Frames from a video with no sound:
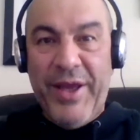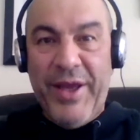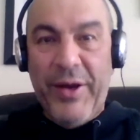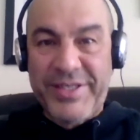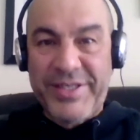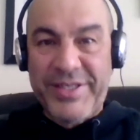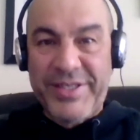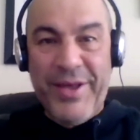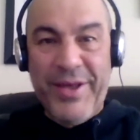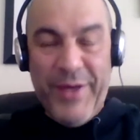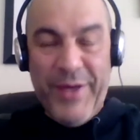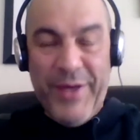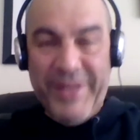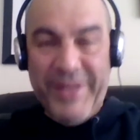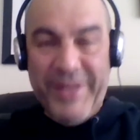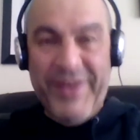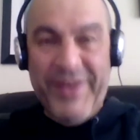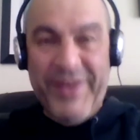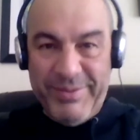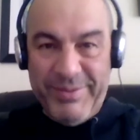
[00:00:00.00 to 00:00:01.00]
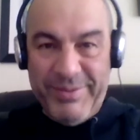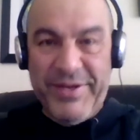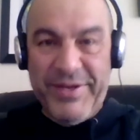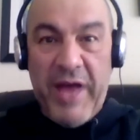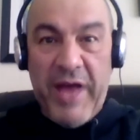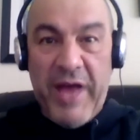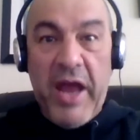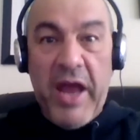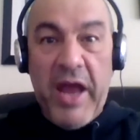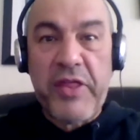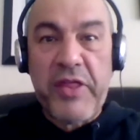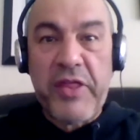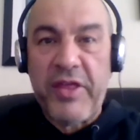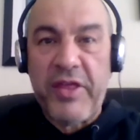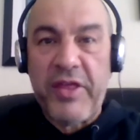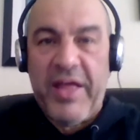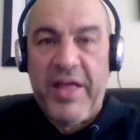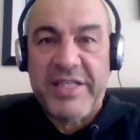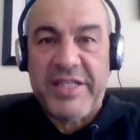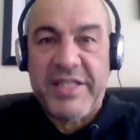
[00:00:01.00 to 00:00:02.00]
So in terms of, and I think
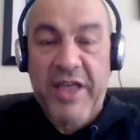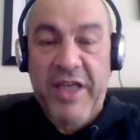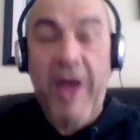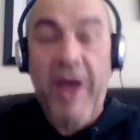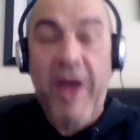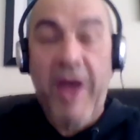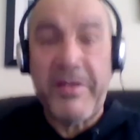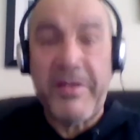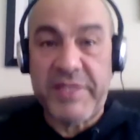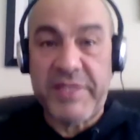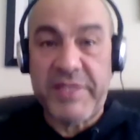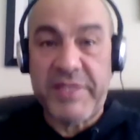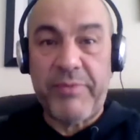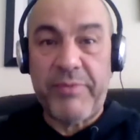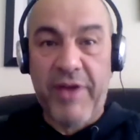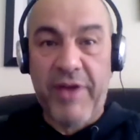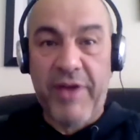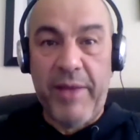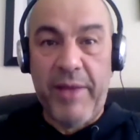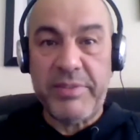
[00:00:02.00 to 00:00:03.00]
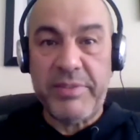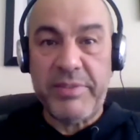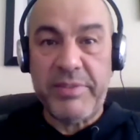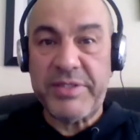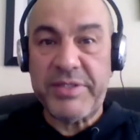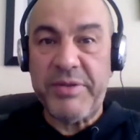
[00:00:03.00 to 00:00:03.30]
that's kind of sometimes,